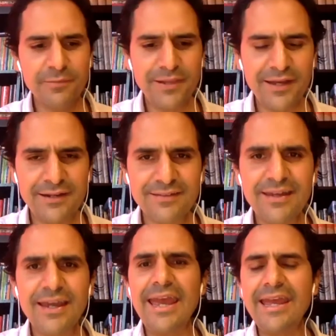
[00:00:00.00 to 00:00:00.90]
the planet
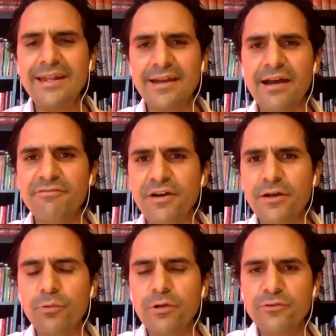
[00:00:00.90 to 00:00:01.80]
and have
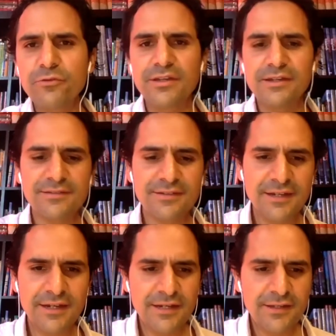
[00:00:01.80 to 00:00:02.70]
fun while doing it?
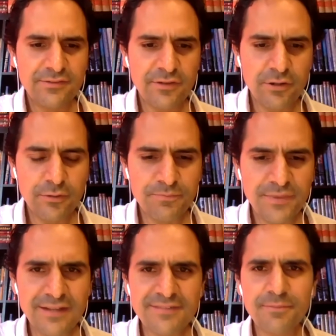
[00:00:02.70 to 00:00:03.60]
So
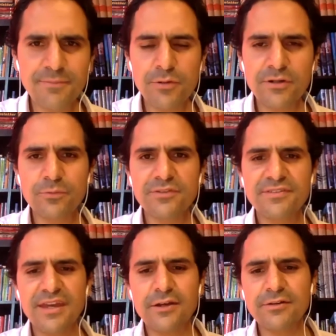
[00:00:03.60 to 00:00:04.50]
that spirit was
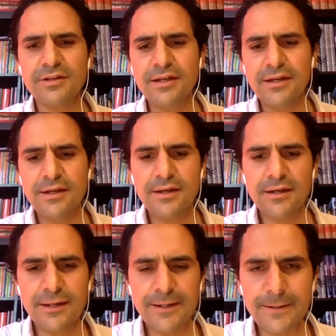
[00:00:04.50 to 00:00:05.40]
there.
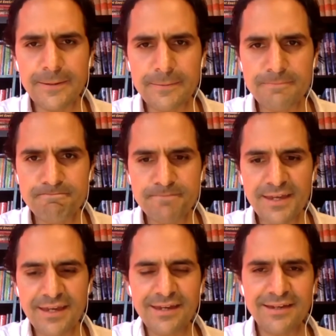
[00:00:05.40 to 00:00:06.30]

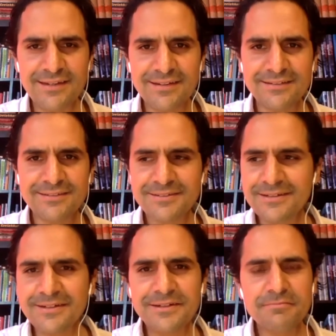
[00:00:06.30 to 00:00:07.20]
And
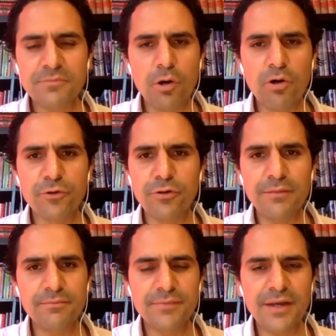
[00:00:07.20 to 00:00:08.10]

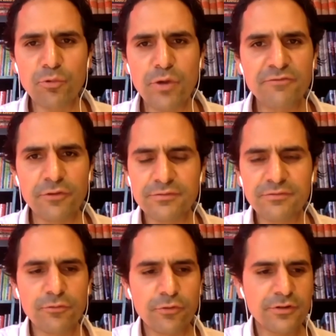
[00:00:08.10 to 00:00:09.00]
overall, I'm grateful
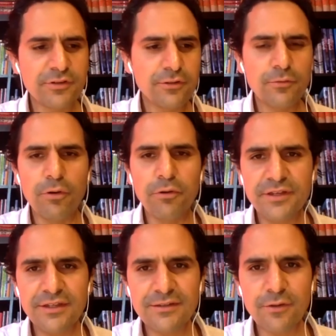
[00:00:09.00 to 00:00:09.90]
for, you know, all
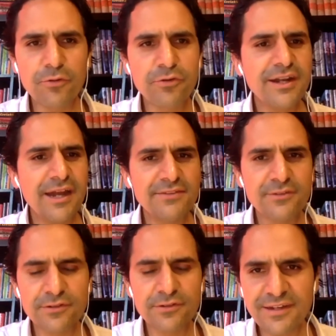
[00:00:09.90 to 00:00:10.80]
the
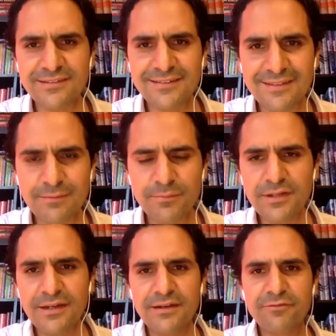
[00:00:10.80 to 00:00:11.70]
organizers and the team
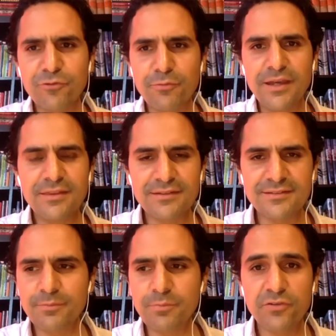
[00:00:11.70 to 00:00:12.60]
for make
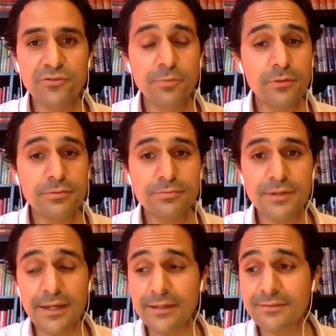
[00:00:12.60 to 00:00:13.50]
this possible
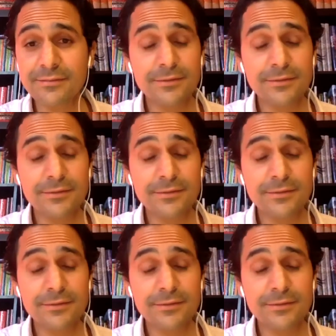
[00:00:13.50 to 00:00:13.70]
and,